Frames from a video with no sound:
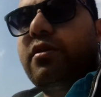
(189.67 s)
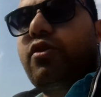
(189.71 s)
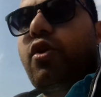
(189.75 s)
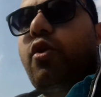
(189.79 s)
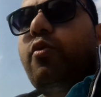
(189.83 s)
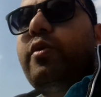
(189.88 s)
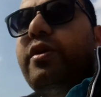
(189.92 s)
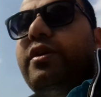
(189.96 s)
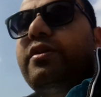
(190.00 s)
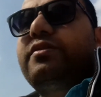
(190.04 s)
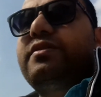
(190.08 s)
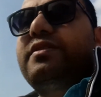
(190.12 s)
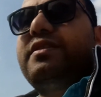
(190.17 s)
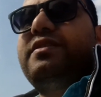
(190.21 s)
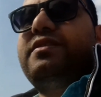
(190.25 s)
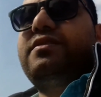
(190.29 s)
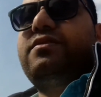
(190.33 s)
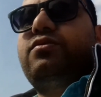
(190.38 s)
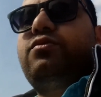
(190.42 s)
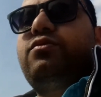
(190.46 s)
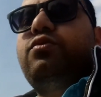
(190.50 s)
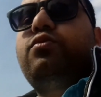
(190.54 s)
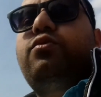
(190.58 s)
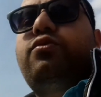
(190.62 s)
growing
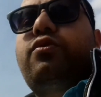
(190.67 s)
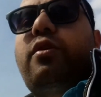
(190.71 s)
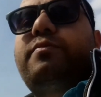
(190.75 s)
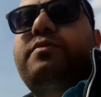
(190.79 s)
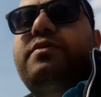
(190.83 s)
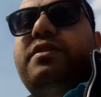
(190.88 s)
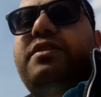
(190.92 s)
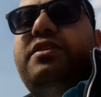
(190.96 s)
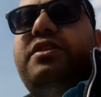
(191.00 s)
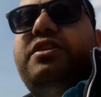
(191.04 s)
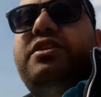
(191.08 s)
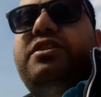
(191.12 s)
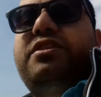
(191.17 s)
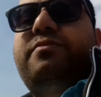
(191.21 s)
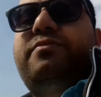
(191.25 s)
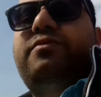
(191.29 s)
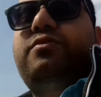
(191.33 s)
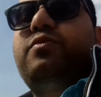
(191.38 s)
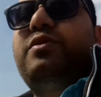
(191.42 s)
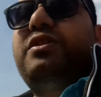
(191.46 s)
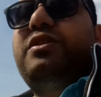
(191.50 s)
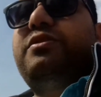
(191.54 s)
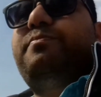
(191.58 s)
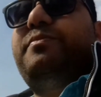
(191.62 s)
these two crops in
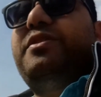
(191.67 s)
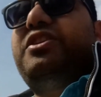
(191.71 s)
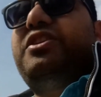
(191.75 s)
Egypt will